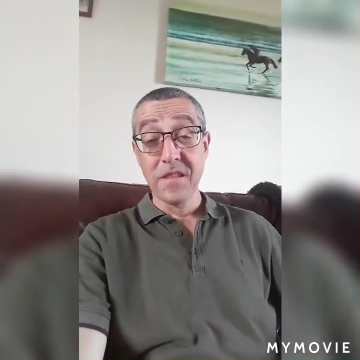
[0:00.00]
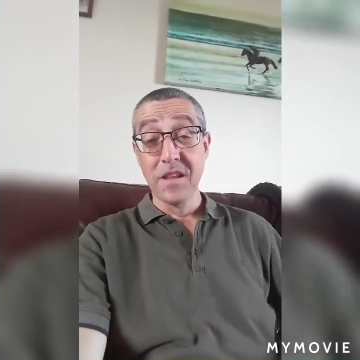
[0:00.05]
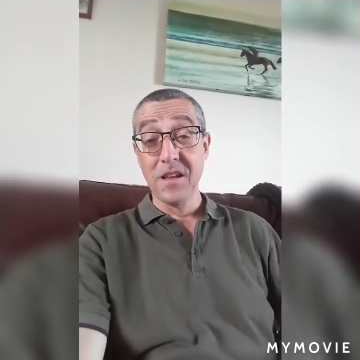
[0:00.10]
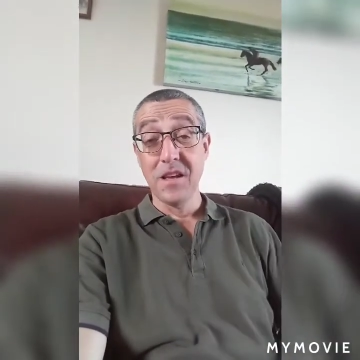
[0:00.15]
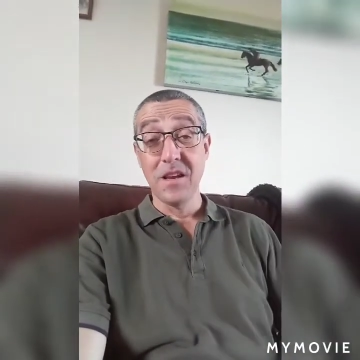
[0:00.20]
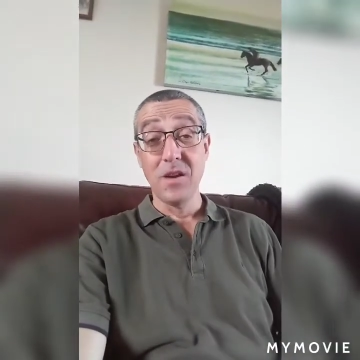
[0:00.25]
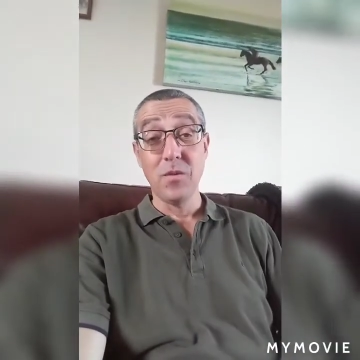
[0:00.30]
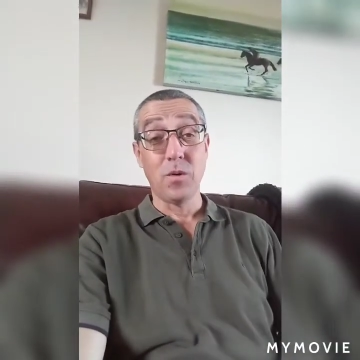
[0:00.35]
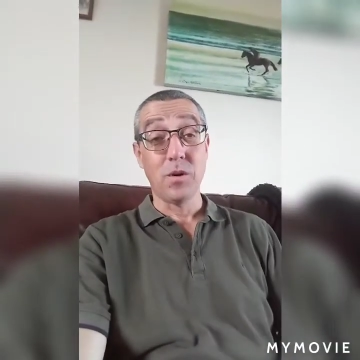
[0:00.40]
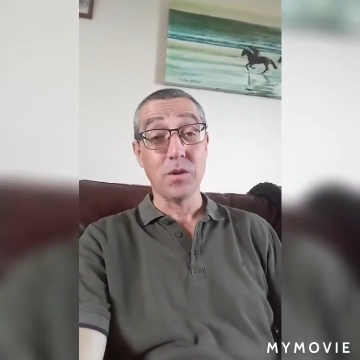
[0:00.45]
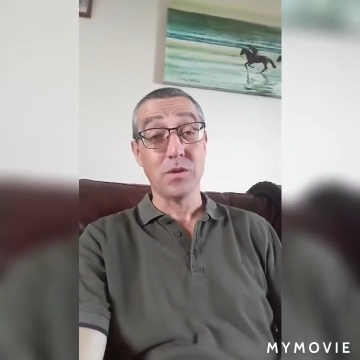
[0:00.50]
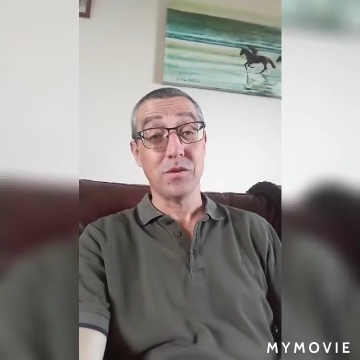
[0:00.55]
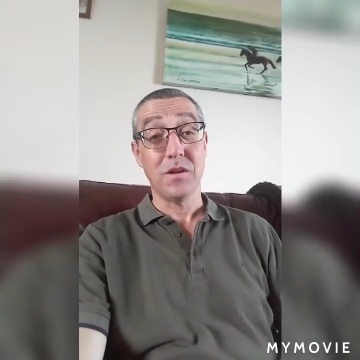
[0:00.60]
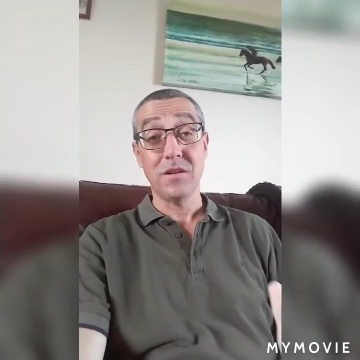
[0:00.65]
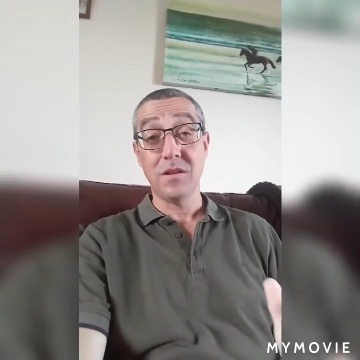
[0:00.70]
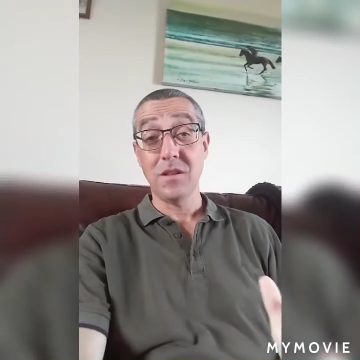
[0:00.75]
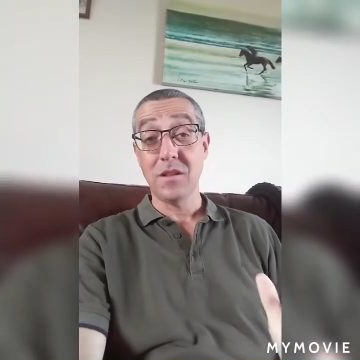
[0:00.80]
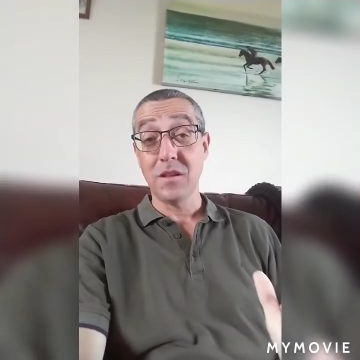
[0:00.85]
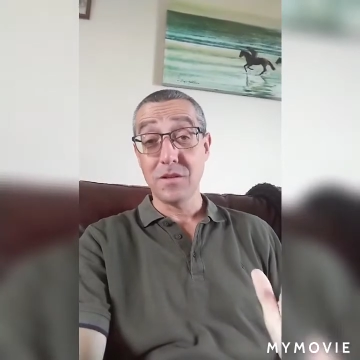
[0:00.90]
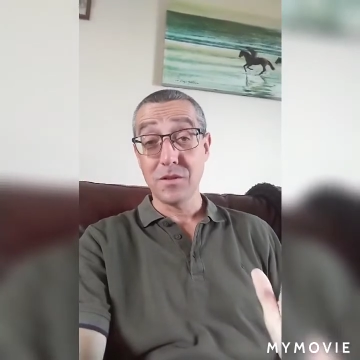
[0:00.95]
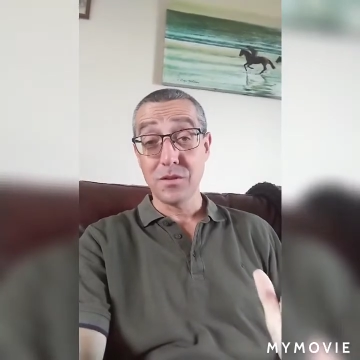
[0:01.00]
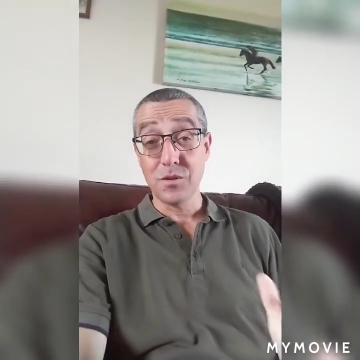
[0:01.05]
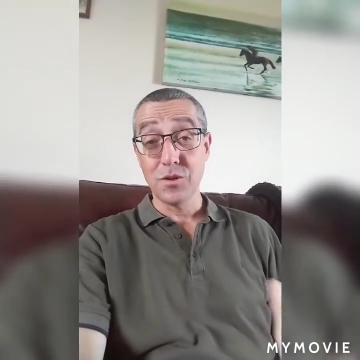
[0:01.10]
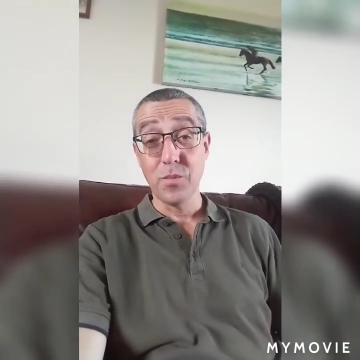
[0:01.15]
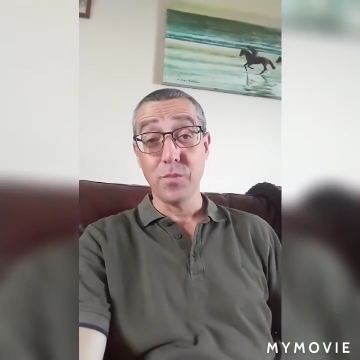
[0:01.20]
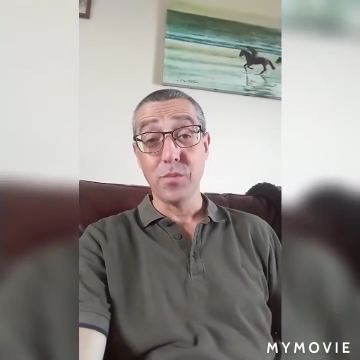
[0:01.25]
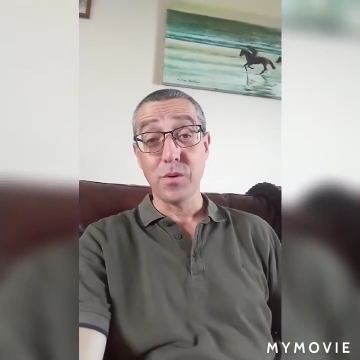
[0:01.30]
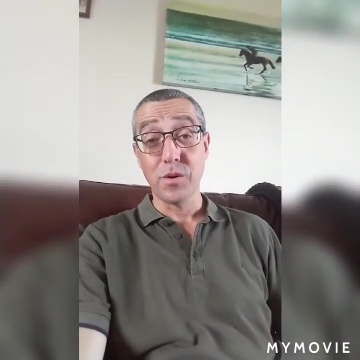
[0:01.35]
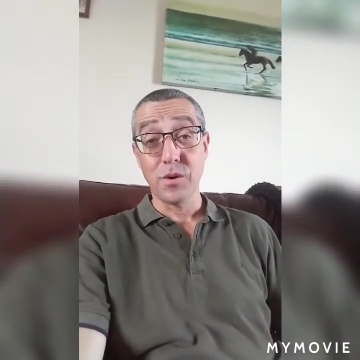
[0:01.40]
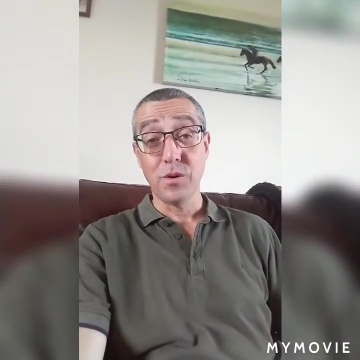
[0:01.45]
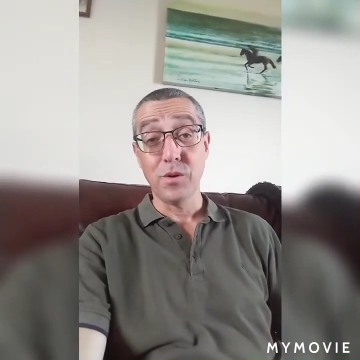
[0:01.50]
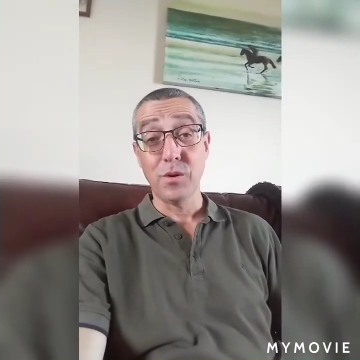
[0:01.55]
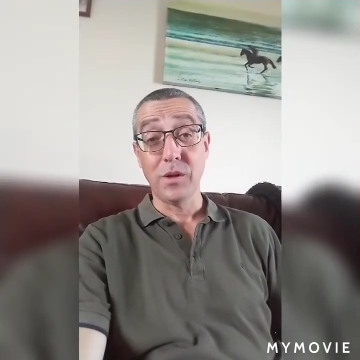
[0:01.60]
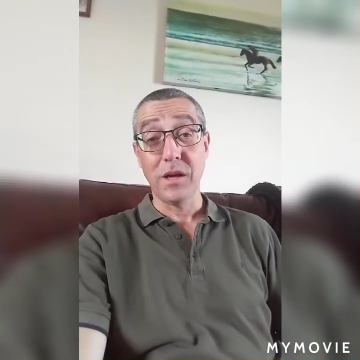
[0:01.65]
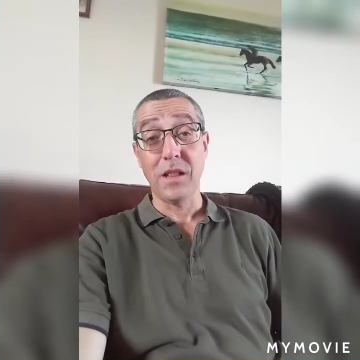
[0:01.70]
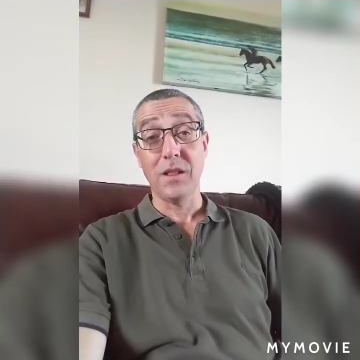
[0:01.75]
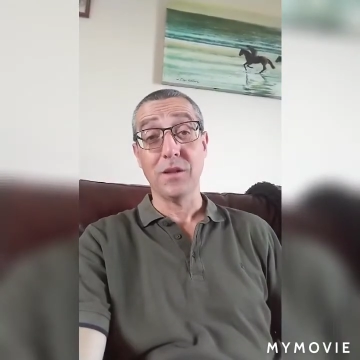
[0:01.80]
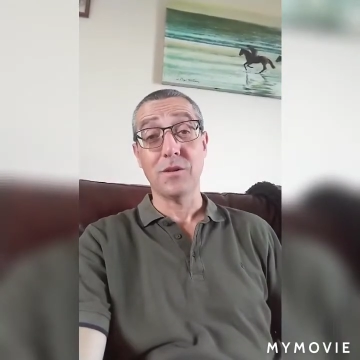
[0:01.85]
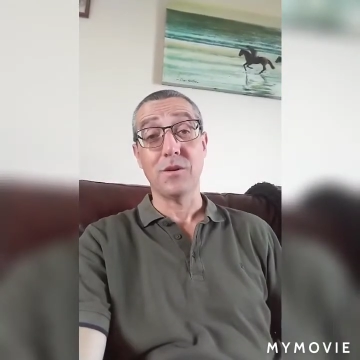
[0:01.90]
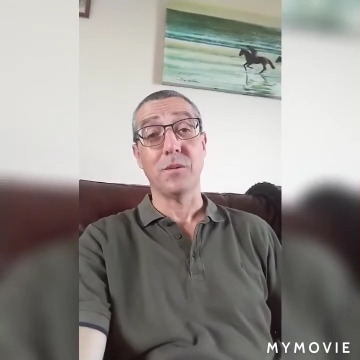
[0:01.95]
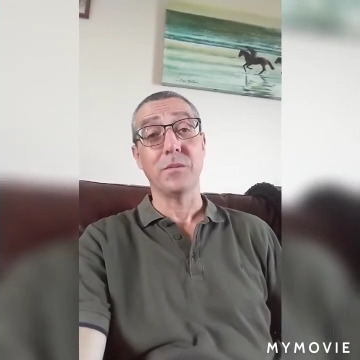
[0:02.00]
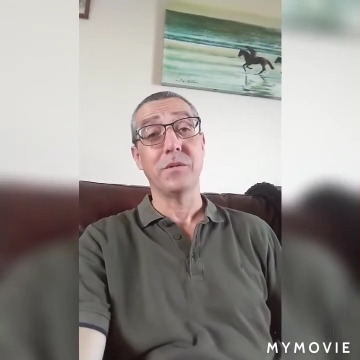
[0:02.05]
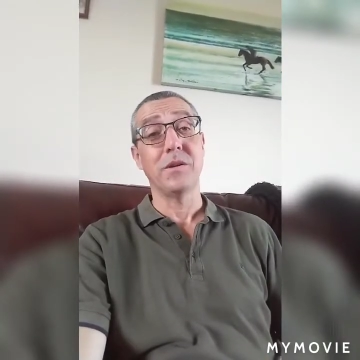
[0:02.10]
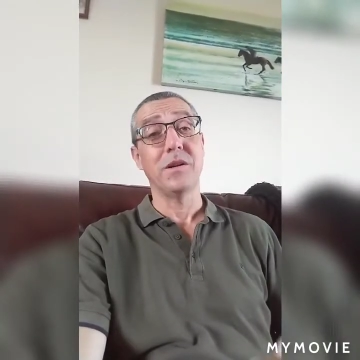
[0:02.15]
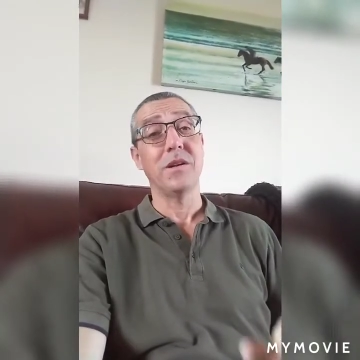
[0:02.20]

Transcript: And he walks around to this super cool helicopter,